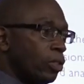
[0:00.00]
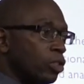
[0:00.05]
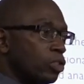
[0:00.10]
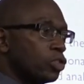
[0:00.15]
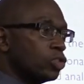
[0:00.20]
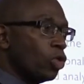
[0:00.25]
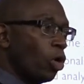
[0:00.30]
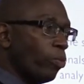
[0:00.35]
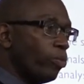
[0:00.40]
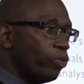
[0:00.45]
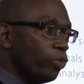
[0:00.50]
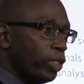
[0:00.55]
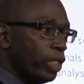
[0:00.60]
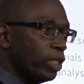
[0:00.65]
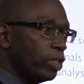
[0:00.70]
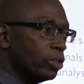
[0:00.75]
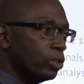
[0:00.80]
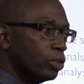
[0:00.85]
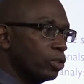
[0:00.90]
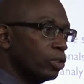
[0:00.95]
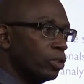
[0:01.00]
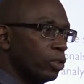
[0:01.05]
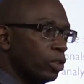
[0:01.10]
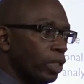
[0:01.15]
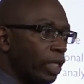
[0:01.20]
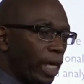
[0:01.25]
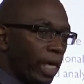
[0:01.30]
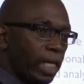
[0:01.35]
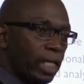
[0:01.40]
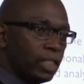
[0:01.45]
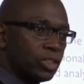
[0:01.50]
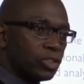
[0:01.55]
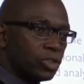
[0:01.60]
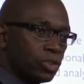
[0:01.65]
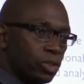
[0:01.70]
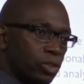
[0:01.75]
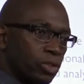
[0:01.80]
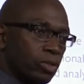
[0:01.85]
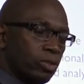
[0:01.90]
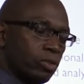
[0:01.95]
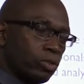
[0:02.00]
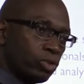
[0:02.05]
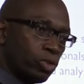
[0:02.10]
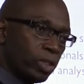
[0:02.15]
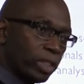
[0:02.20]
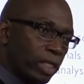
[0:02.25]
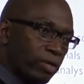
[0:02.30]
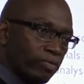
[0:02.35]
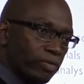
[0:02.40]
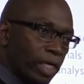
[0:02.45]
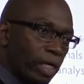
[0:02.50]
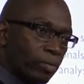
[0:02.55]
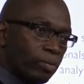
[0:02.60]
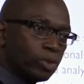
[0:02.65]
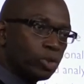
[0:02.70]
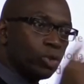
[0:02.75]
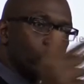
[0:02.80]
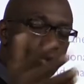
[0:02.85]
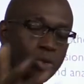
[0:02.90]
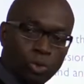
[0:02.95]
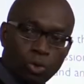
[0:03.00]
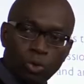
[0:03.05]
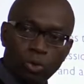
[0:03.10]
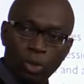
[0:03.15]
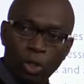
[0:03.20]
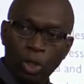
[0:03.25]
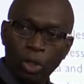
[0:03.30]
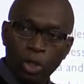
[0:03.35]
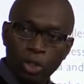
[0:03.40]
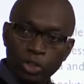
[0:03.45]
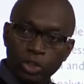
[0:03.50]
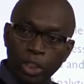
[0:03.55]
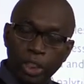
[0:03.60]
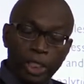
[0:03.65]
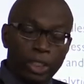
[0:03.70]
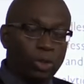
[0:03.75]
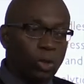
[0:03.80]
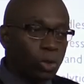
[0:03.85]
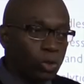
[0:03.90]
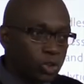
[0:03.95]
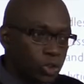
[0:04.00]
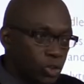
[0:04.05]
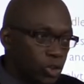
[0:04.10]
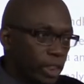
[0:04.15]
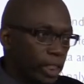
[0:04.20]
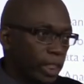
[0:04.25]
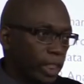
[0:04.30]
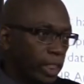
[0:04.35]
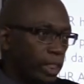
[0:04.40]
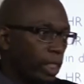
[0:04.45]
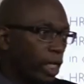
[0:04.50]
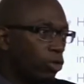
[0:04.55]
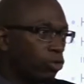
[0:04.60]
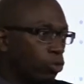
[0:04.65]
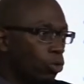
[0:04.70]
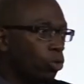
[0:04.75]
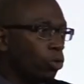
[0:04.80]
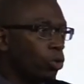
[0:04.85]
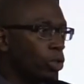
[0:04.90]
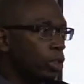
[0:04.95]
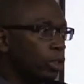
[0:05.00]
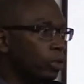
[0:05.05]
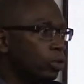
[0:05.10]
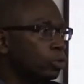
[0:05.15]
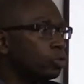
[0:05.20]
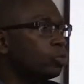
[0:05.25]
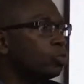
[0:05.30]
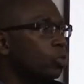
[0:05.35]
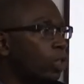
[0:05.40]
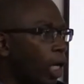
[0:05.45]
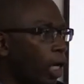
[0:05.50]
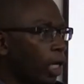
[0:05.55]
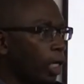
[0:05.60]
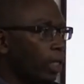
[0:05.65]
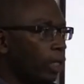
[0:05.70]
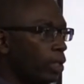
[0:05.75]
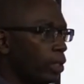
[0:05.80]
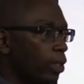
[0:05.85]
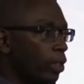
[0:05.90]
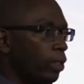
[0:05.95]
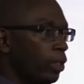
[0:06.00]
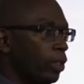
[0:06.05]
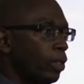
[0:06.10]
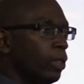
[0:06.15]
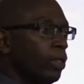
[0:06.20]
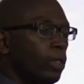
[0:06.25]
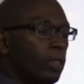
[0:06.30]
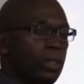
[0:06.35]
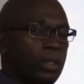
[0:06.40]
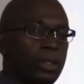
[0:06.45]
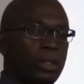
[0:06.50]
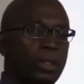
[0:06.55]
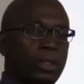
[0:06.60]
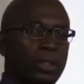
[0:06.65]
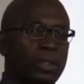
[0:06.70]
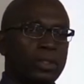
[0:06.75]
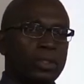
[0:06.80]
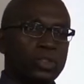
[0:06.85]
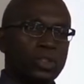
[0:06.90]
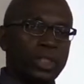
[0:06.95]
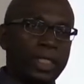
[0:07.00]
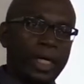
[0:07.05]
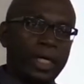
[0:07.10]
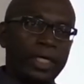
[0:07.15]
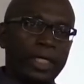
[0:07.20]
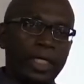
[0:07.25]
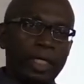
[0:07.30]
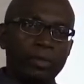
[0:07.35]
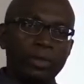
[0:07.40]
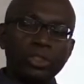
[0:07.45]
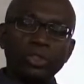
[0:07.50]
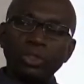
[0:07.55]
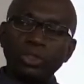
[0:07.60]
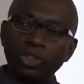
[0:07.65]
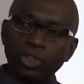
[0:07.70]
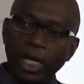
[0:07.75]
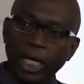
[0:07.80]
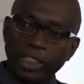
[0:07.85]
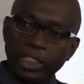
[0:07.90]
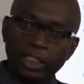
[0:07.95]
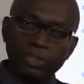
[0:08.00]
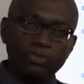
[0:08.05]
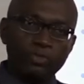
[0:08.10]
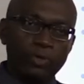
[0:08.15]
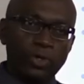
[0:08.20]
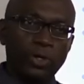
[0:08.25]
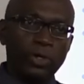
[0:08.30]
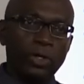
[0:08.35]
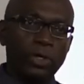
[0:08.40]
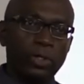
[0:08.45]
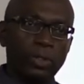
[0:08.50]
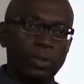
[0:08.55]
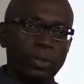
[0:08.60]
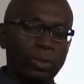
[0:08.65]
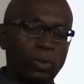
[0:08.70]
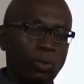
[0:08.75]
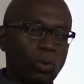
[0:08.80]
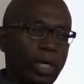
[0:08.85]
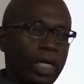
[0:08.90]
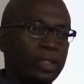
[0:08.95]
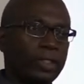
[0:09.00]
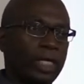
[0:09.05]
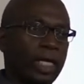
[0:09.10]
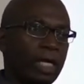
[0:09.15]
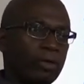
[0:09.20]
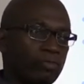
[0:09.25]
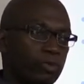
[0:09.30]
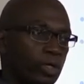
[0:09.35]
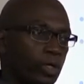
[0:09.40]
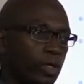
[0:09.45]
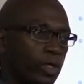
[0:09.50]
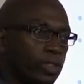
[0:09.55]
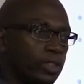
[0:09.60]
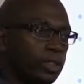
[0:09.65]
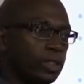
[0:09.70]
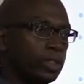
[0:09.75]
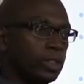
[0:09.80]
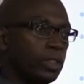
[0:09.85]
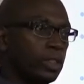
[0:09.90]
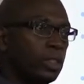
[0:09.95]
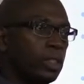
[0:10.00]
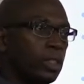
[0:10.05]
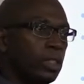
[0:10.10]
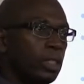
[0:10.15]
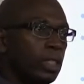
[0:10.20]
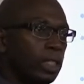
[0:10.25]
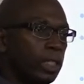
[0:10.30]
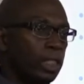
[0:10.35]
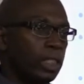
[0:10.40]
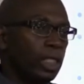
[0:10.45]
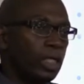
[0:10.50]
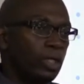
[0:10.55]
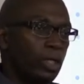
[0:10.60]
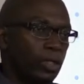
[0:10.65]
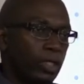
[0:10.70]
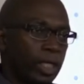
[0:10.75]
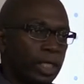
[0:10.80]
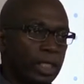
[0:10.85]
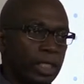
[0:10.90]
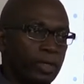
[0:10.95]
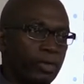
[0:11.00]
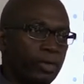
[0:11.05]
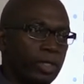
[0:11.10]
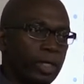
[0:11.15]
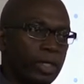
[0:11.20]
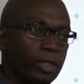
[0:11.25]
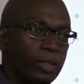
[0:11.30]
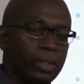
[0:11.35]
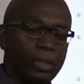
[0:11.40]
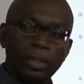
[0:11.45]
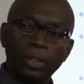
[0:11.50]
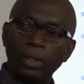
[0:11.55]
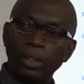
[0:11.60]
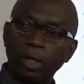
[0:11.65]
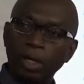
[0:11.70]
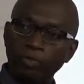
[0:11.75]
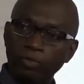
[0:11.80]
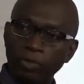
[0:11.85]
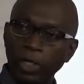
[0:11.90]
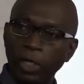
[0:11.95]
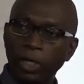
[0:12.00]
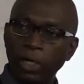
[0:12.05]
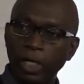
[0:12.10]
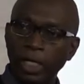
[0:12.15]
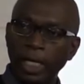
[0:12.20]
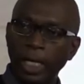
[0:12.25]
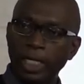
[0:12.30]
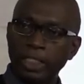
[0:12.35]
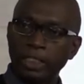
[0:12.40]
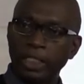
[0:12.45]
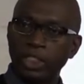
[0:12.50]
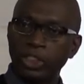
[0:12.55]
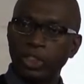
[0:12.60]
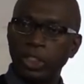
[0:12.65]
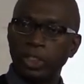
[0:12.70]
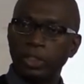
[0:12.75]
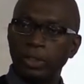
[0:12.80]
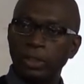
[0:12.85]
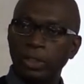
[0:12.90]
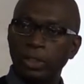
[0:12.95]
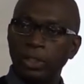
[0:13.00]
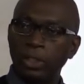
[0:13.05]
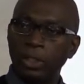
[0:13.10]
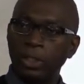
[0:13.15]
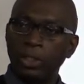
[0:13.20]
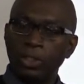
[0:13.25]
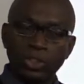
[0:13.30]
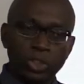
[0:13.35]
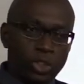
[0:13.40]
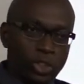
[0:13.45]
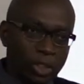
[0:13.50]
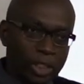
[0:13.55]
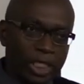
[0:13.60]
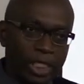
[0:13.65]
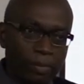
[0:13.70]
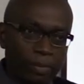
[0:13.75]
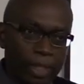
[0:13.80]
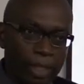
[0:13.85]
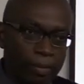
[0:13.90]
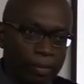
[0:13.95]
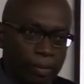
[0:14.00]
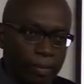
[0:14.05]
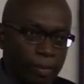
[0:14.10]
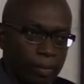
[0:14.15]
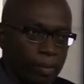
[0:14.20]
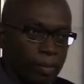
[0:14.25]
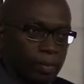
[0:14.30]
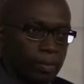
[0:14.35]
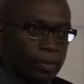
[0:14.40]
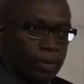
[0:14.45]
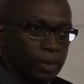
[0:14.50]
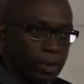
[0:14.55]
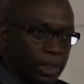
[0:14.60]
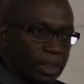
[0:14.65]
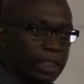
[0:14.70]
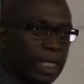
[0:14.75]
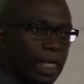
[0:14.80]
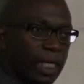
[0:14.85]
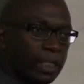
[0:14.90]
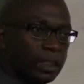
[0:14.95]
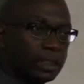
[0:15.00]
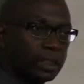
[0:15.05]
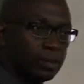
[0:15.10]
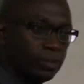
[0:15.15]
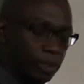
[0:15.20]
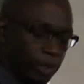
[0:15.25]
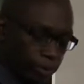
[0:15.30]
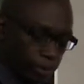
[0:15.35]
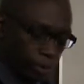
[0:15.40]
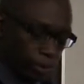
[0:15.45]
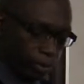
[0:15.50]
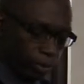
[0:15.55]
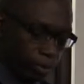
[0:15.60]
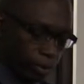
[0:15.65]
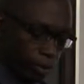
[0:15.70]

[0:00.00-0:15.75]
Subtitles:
something else to give them to do. So they don't stay in a role too long. So they are able to transfer what they have learned in another area of the organization. So you keep them, the talented people.